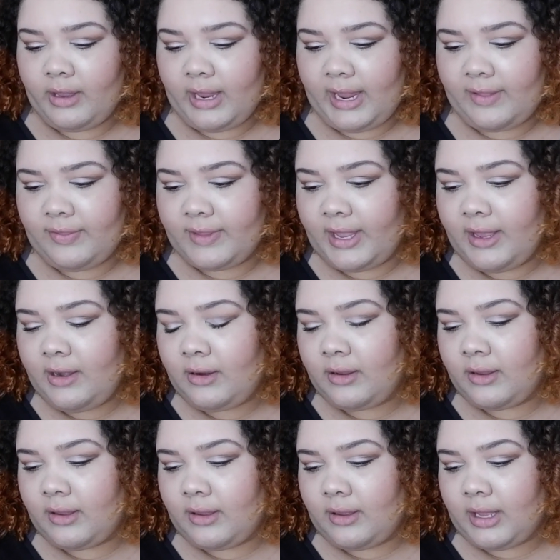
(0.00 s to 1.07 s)
And then
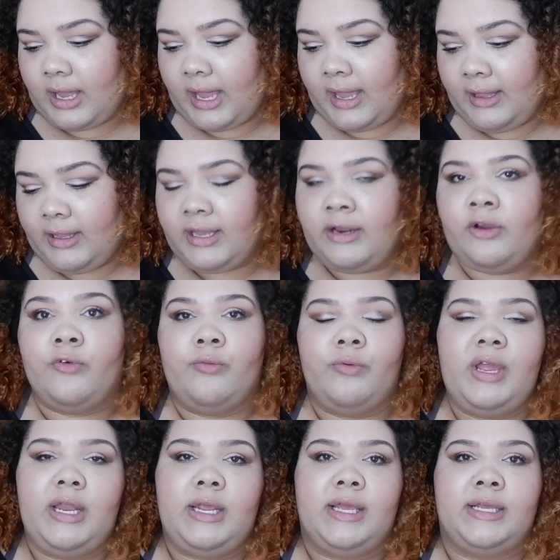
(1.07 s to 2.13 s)
a
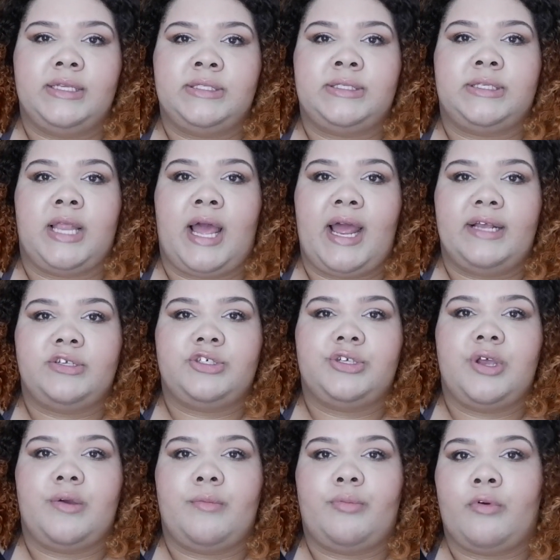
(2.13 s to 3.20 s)
ingredient slash
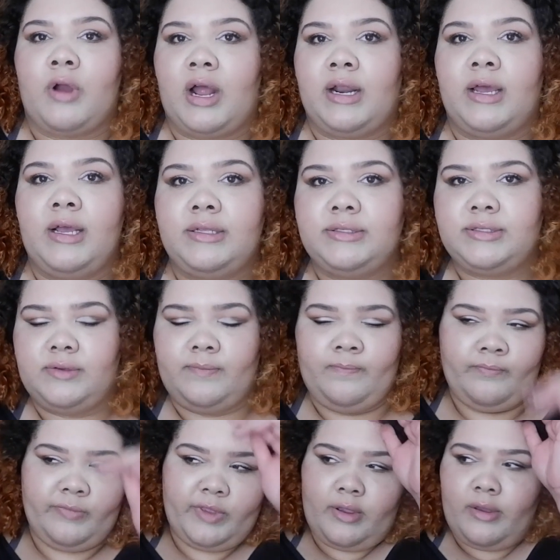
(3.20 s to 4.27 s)
product
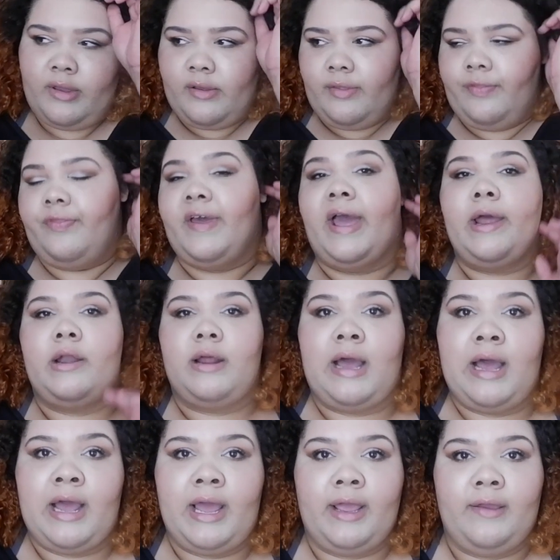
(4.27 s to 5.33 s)
that
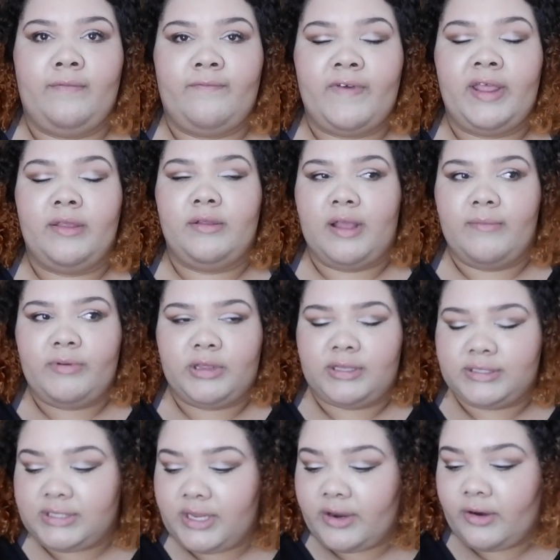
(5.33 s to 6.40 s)
I fell in love
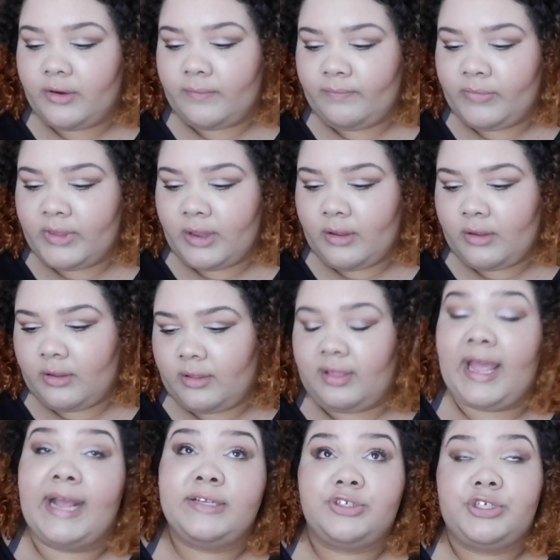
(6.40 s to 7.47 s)
with
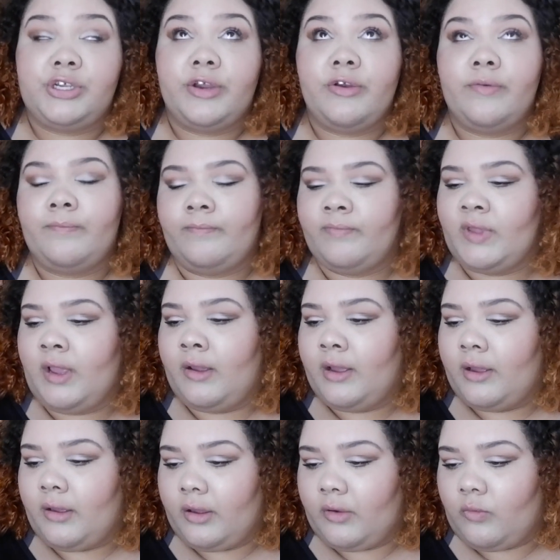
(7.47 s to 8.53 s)
last year,
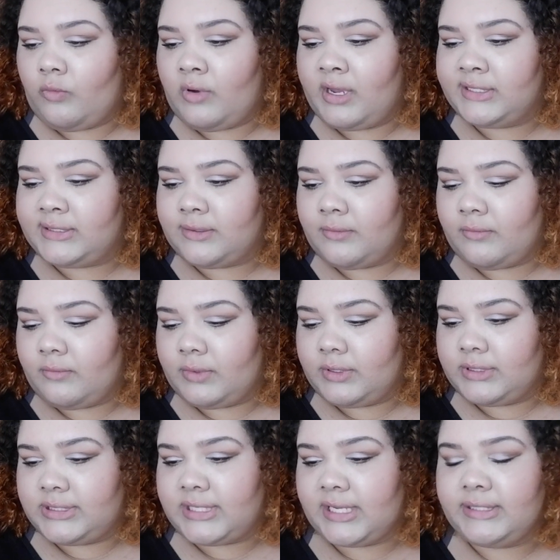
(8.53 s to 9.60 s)
was
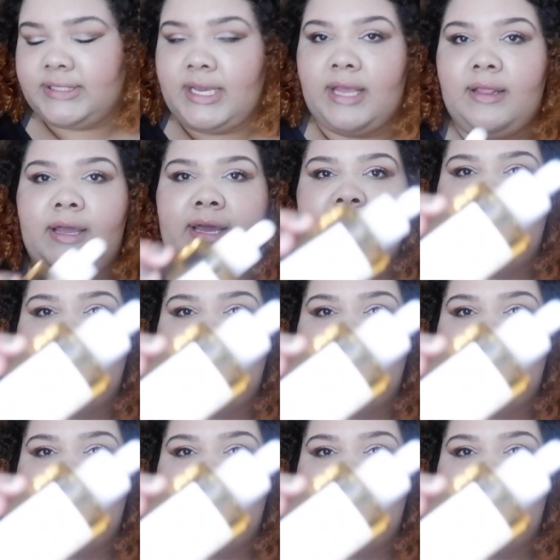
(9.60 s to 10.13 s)
Centella